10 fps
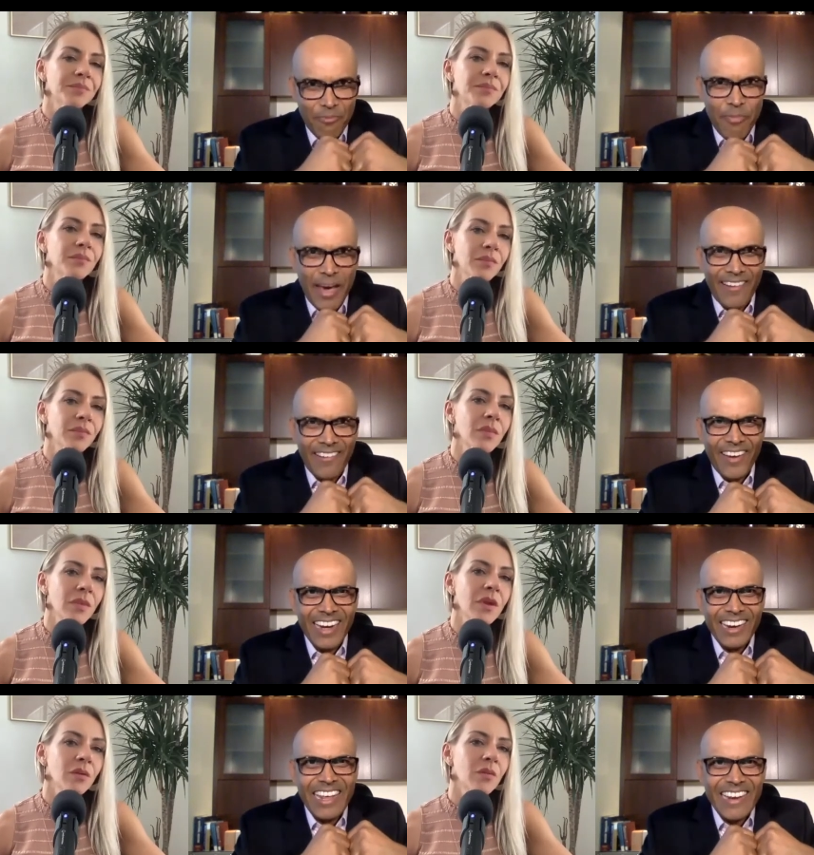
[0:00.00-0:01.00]
Speaker 1: better right
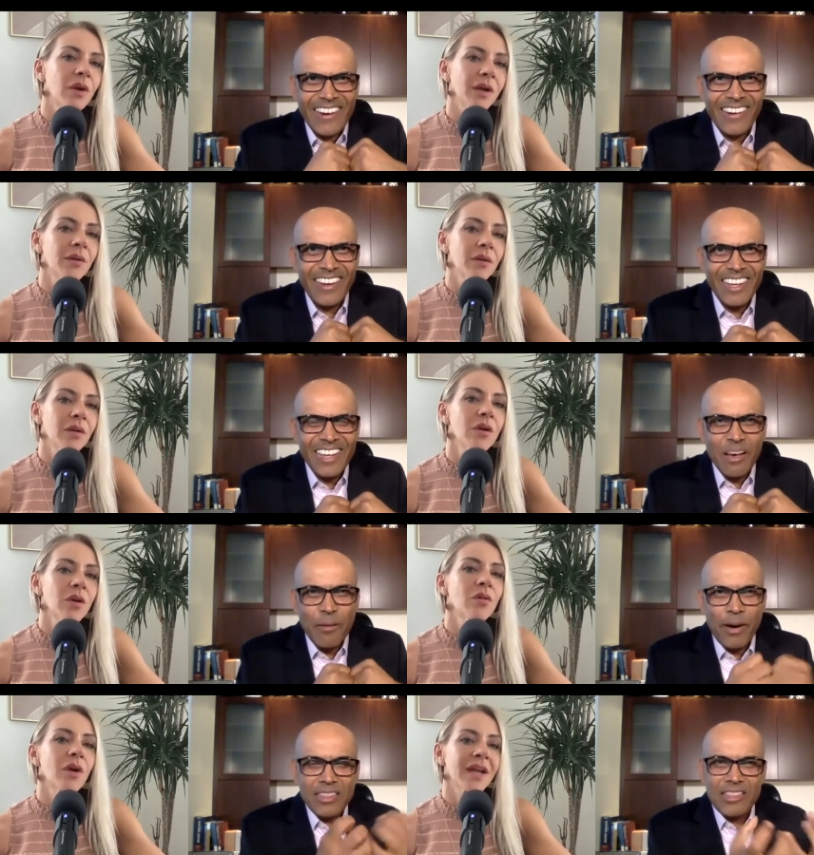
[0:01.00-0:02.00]
leaner right but
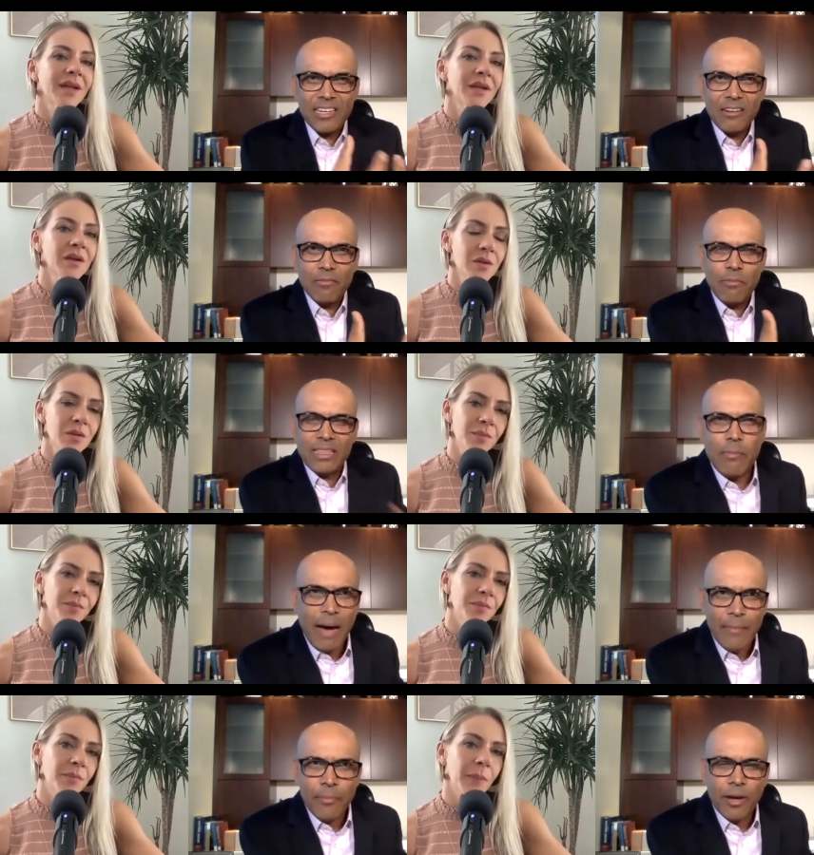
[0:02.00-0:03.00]
right. but the
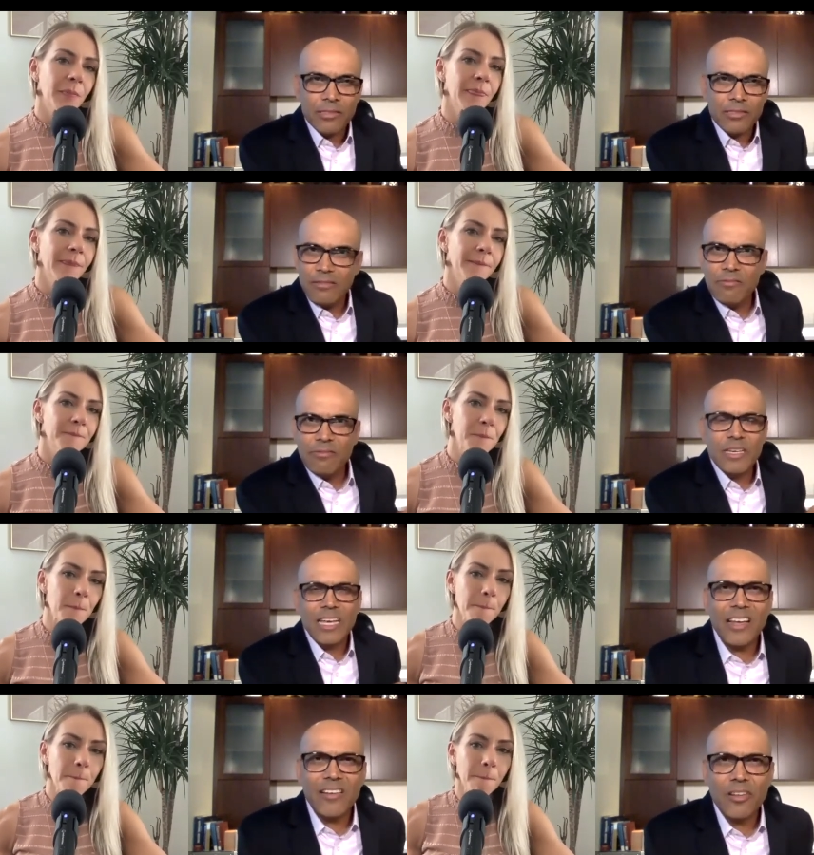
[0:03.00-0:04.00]
byproducts we can get
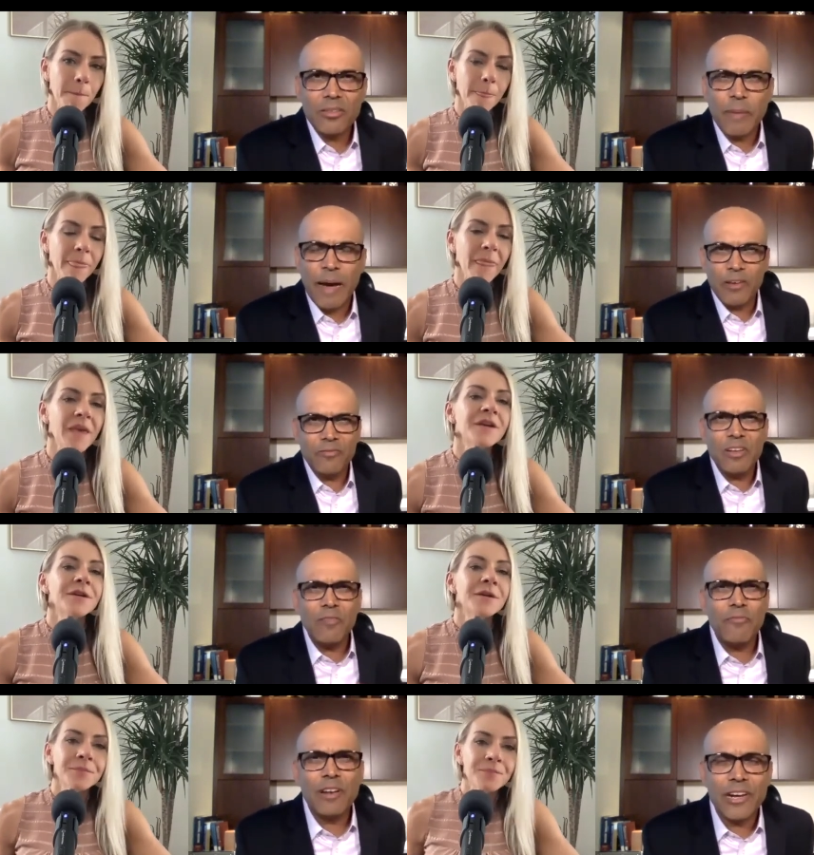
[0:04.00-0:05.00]
rid of those byproducts we don't we
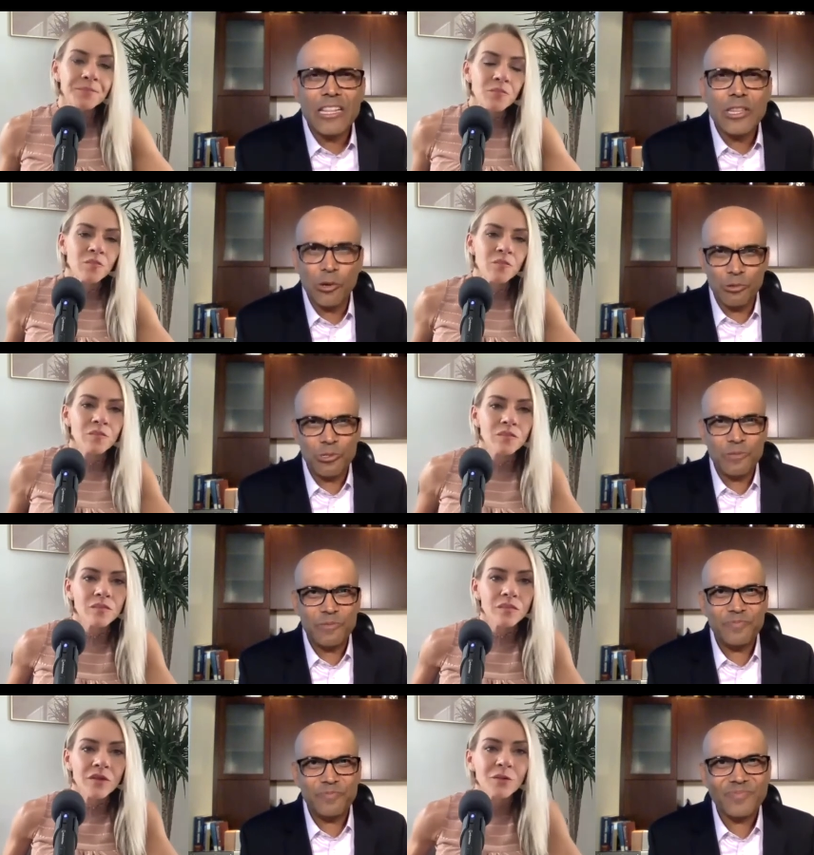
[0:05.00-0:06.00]
don't need those
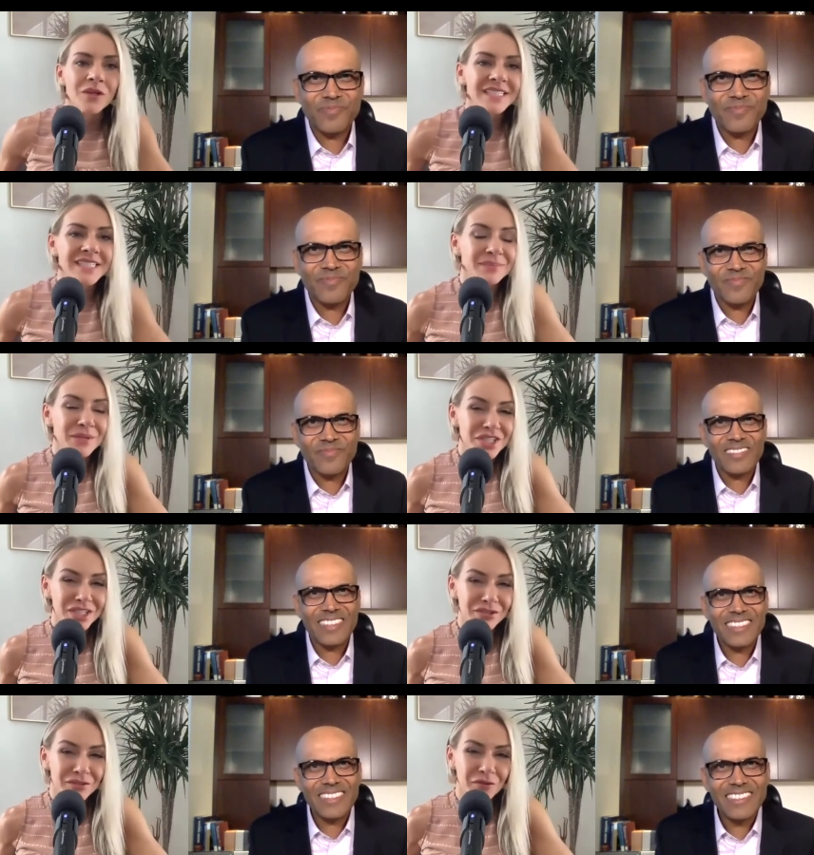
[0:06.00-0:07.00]
Speaker 2: well, that's especially
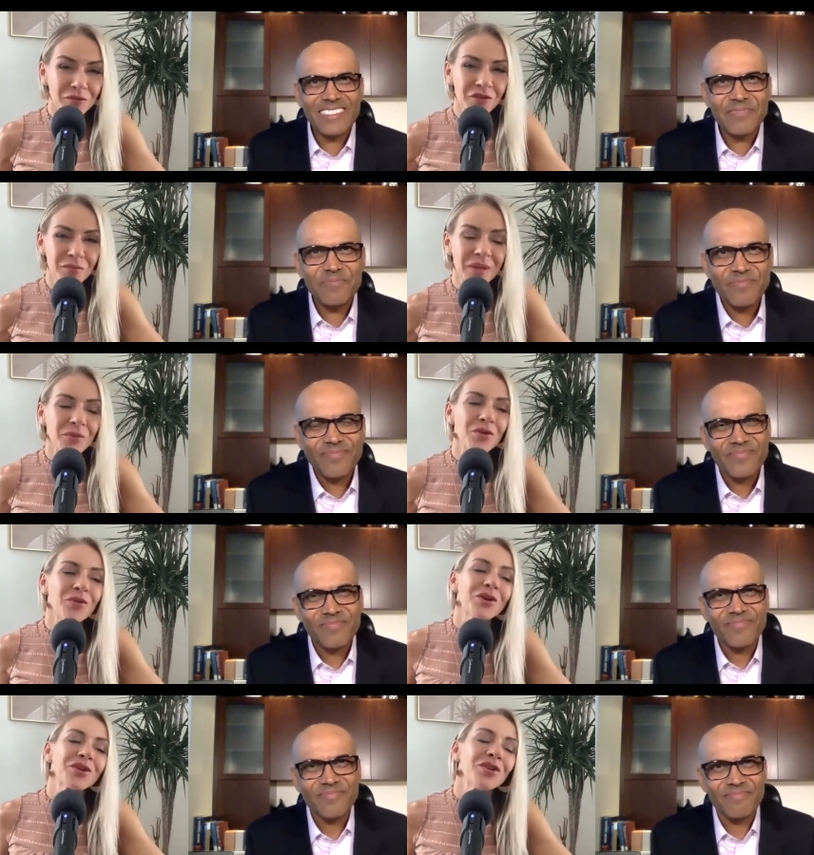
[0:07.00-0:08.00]
useful for people who are
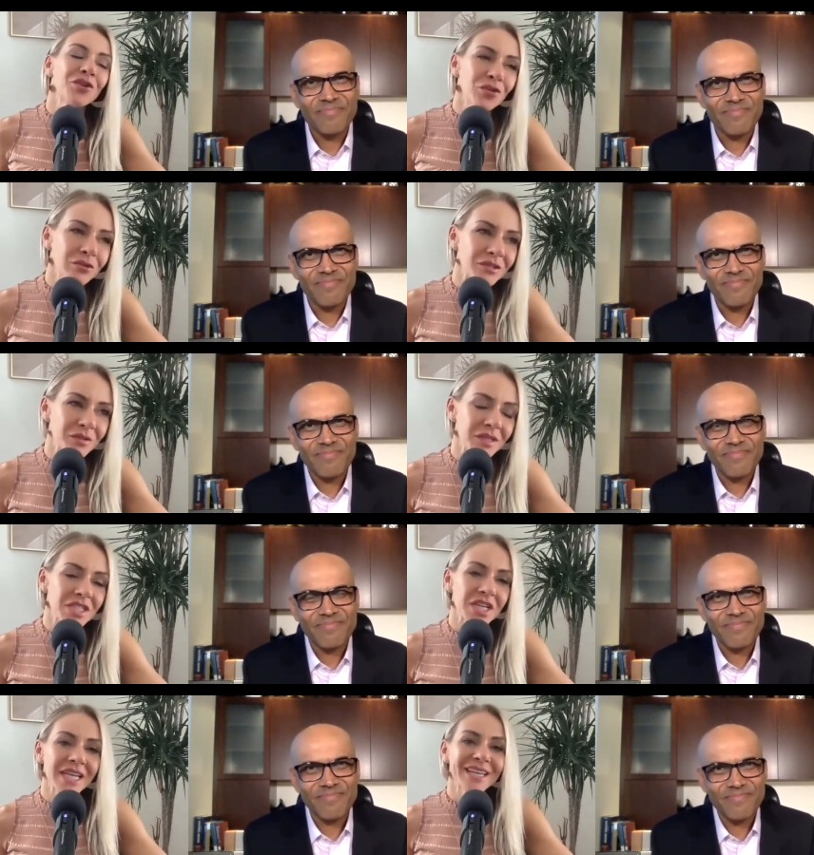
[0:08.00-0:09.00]
new to the
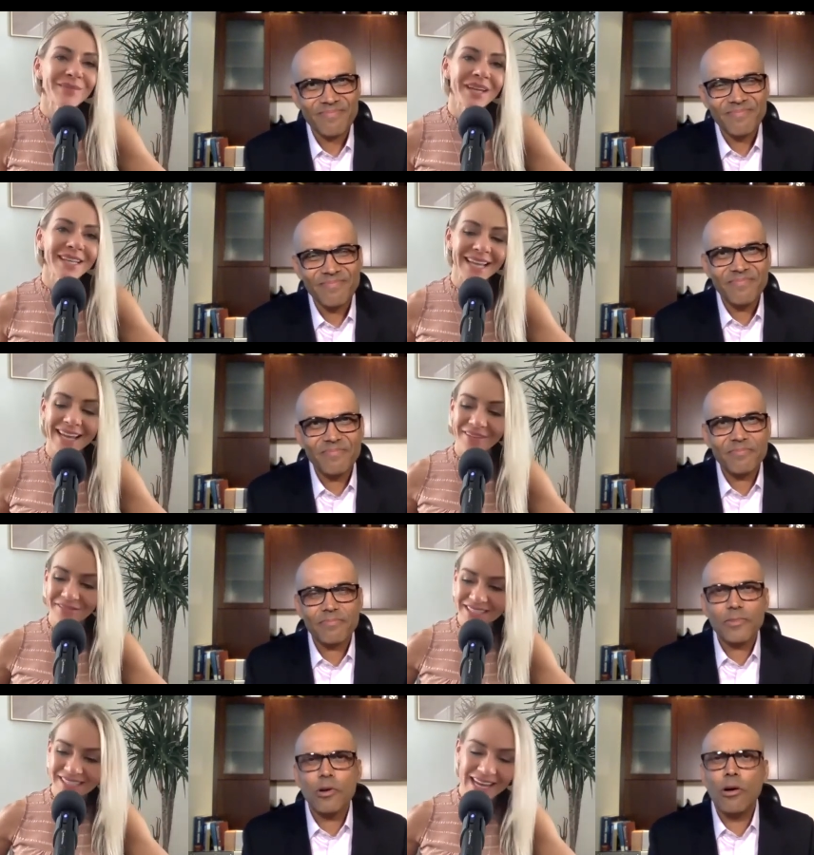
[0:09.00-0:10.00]
gym and they have
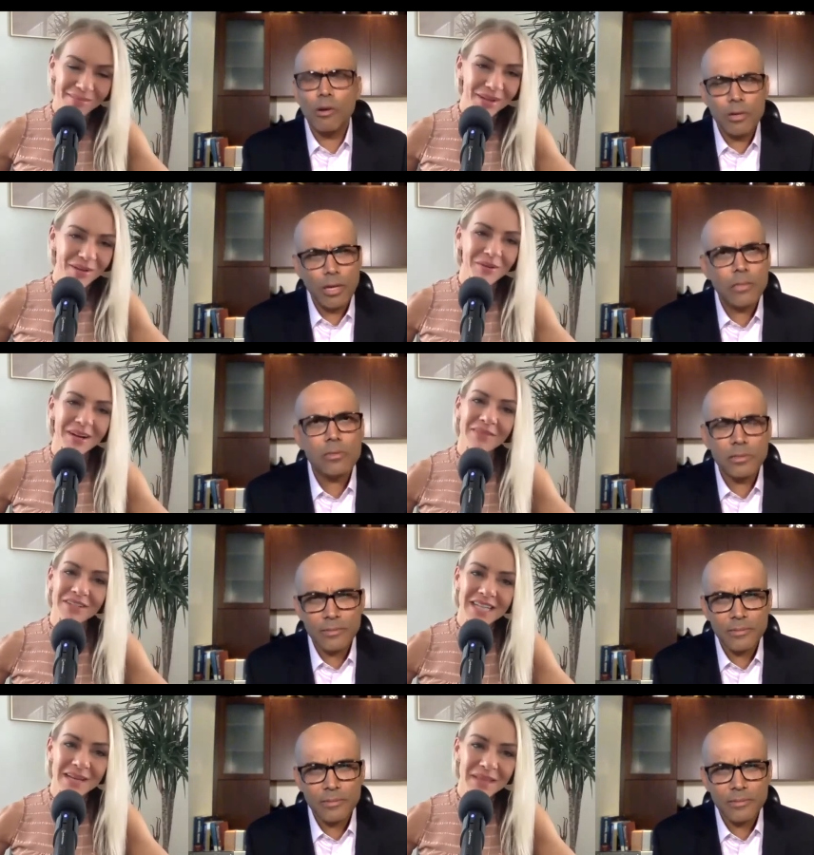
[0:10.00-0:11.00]
this habit where every
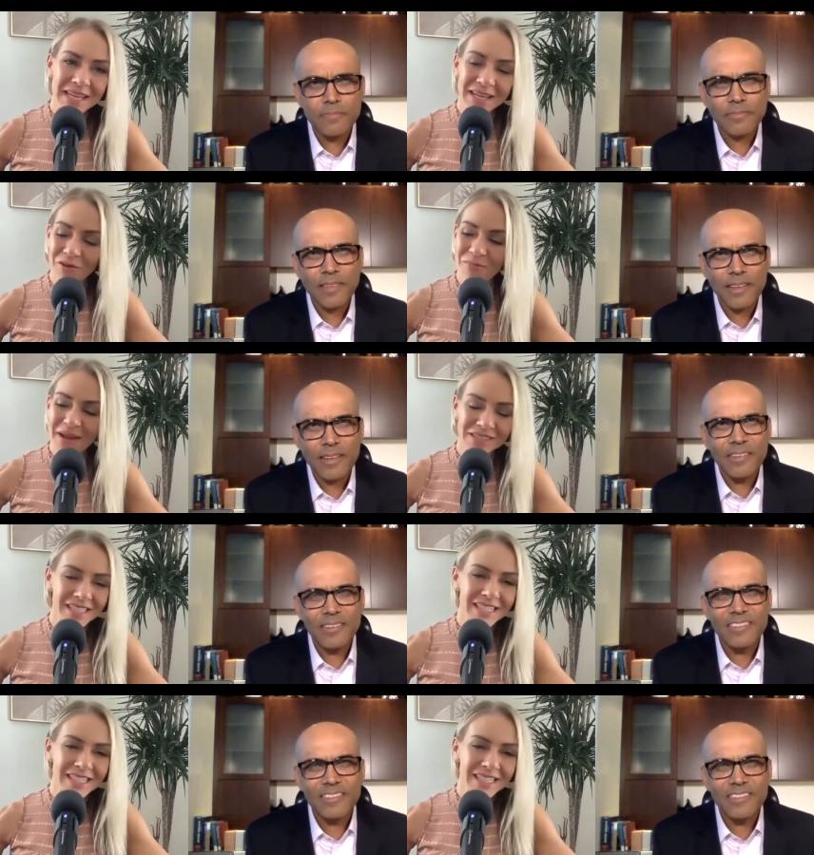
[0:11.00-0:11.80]
time they go back to the